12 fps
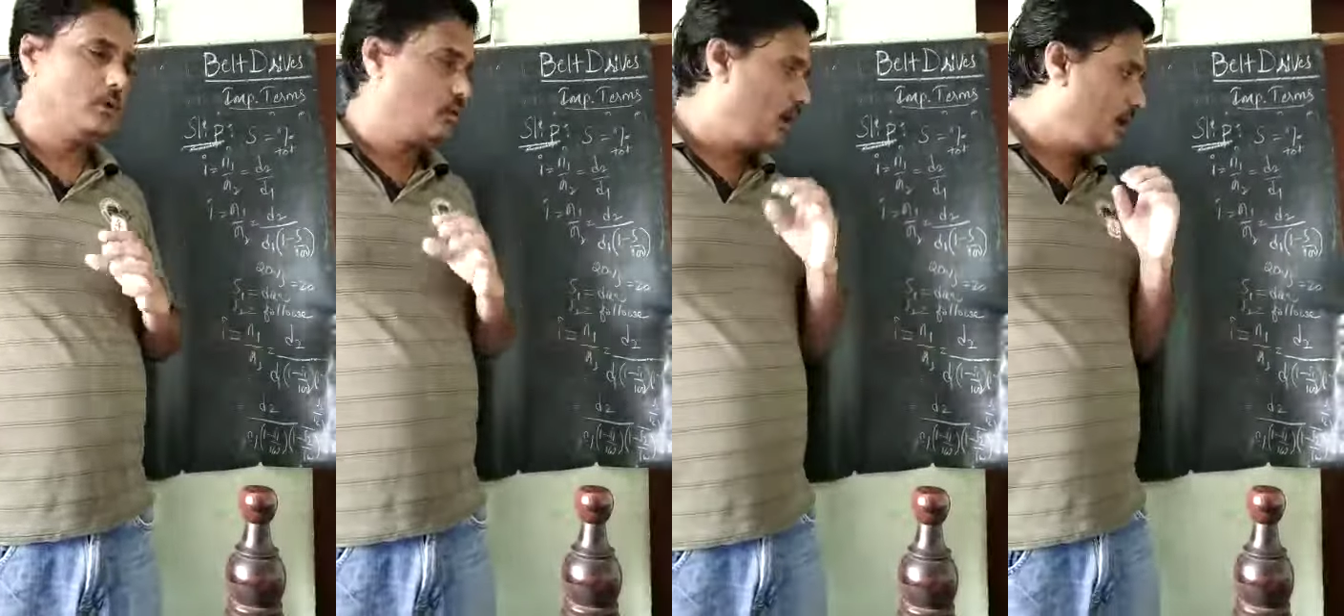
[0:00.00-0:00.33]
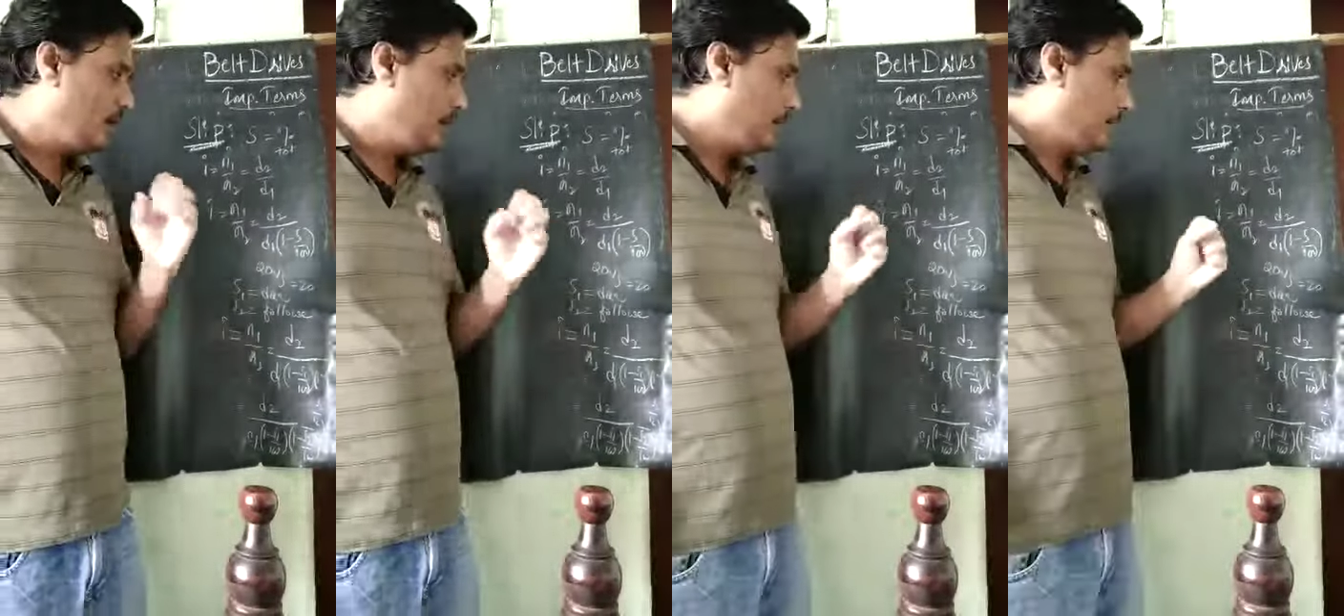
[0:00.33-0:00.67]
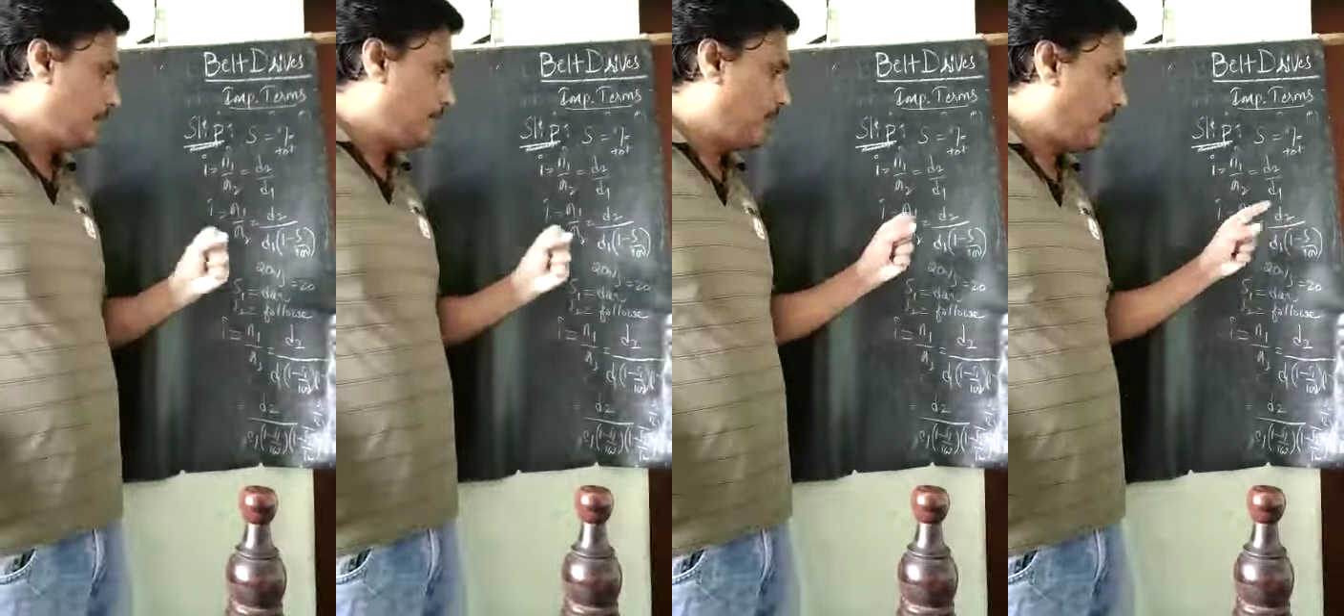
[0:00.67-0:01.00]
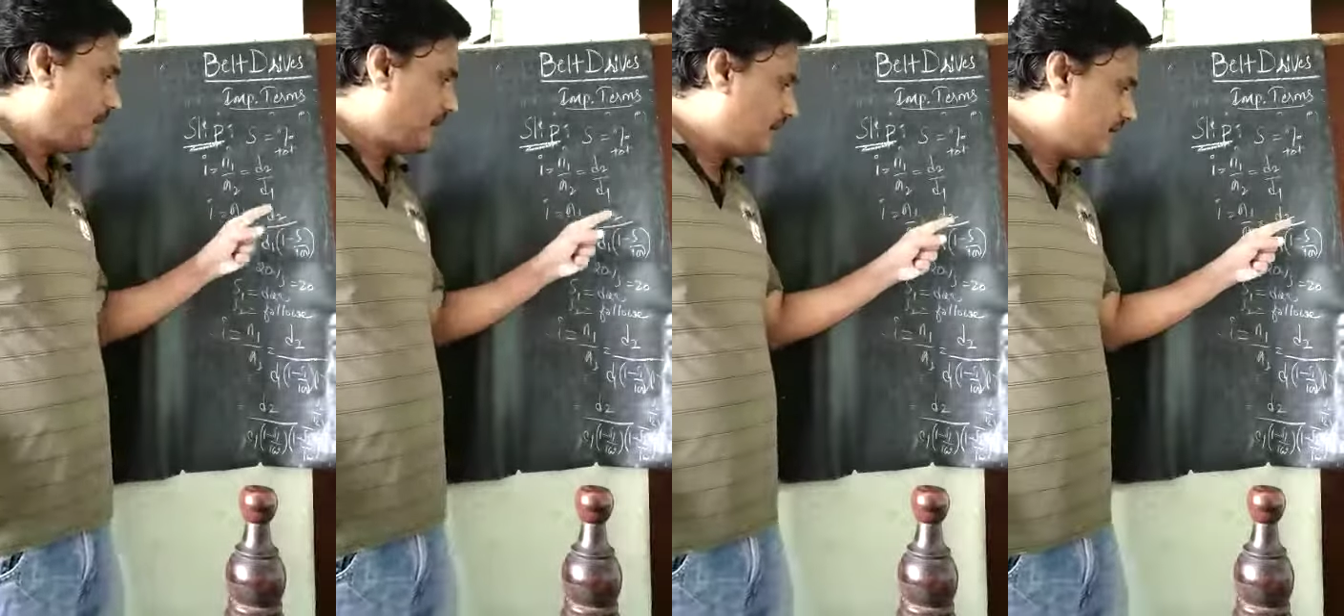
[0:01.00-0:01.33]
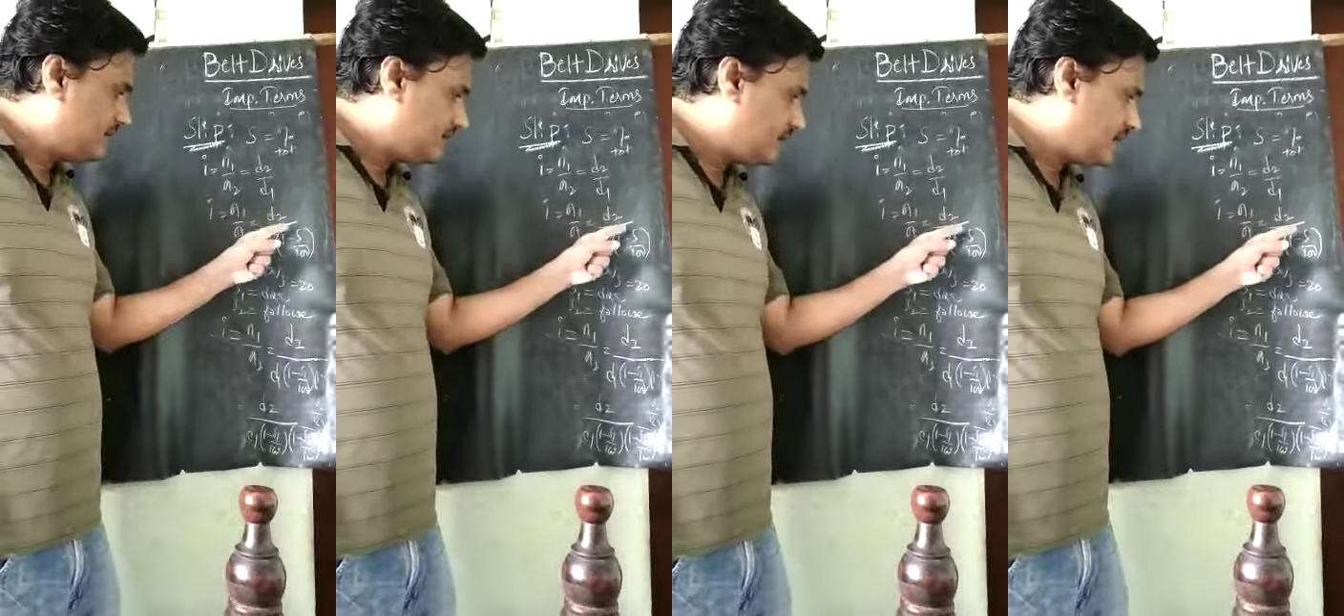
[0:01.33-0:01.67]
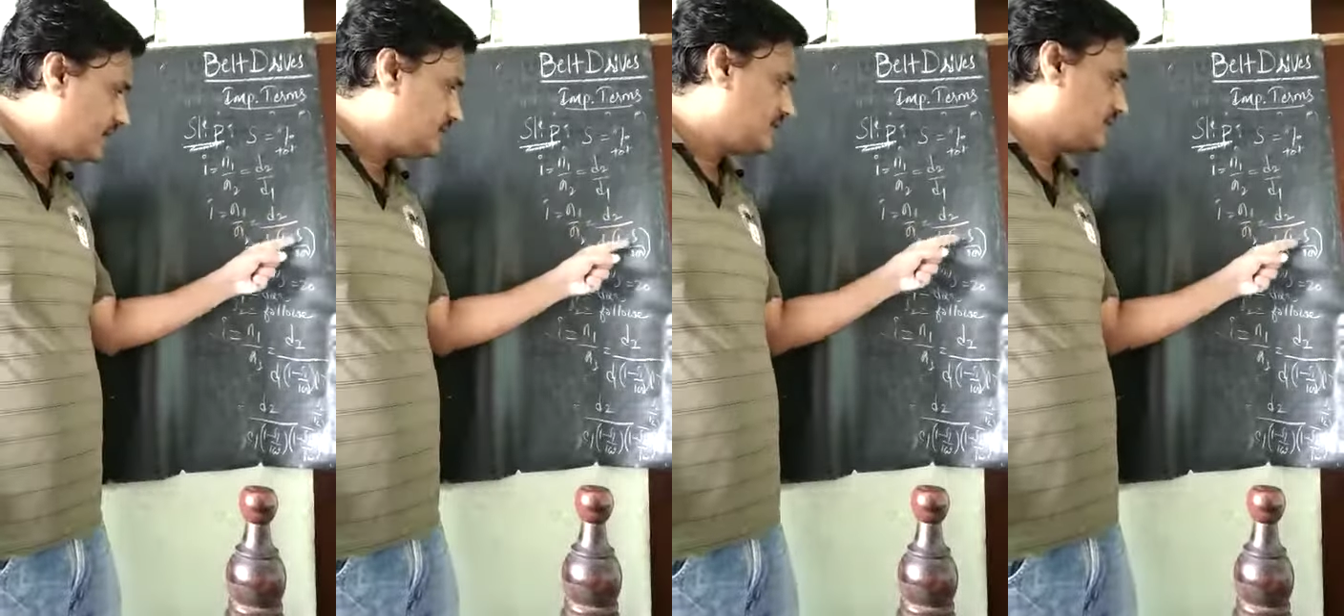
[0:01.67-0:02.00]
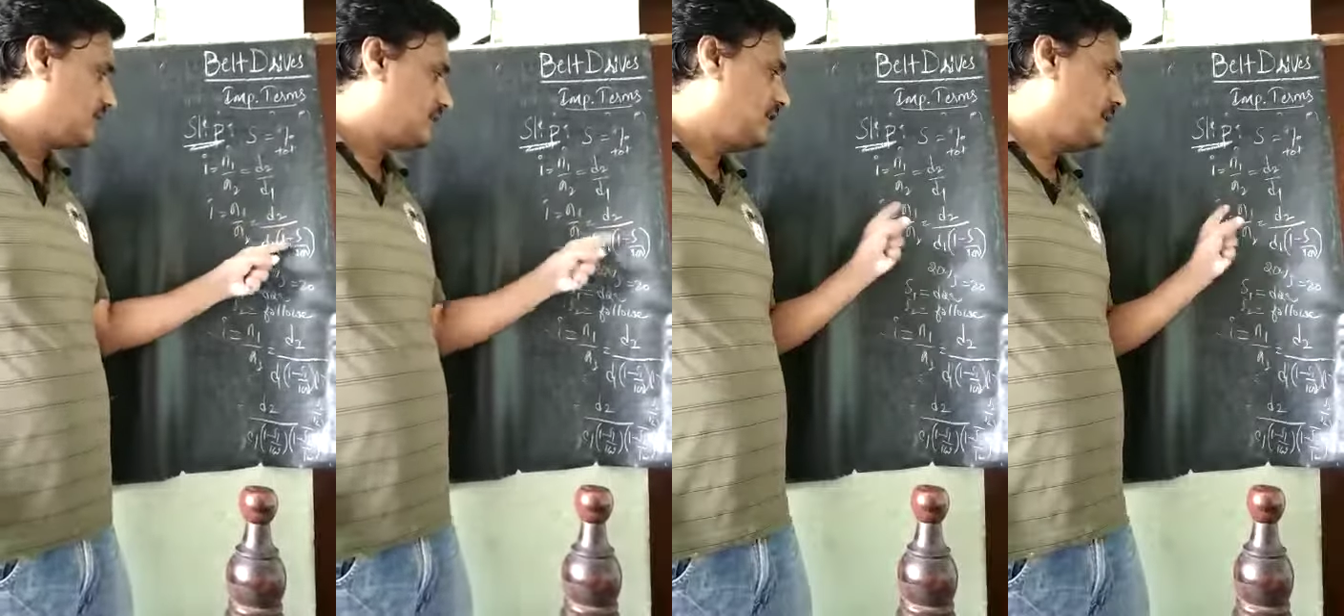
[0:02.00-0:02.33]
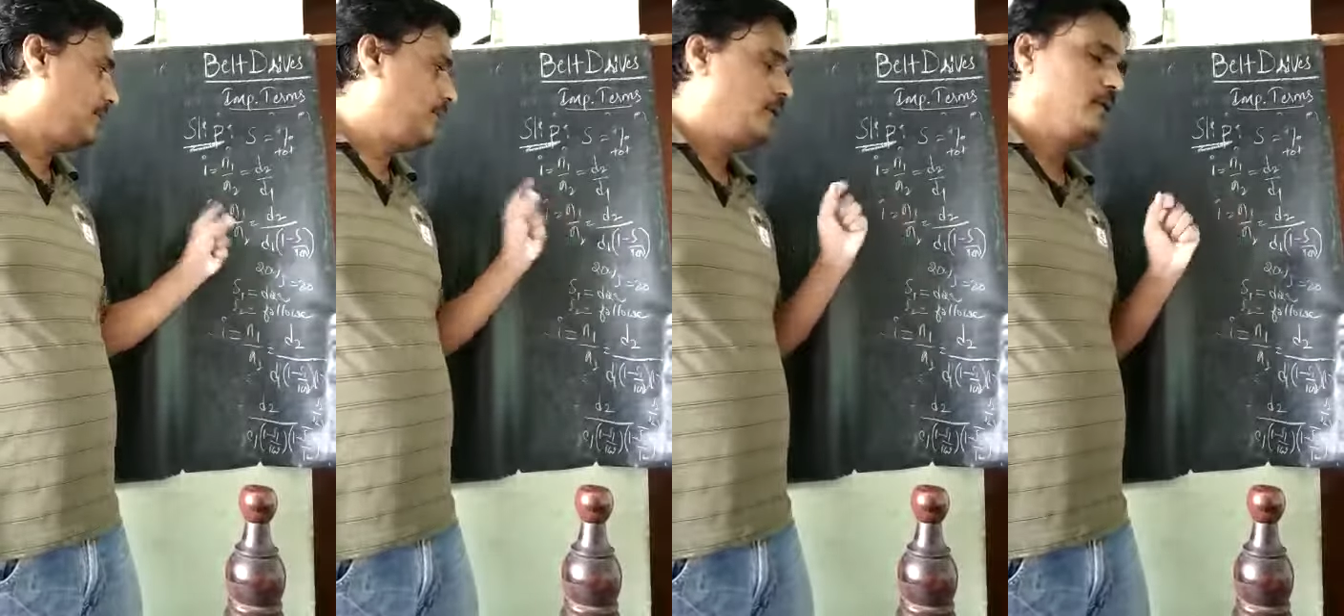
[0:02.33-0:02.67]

Why? By considering this slip,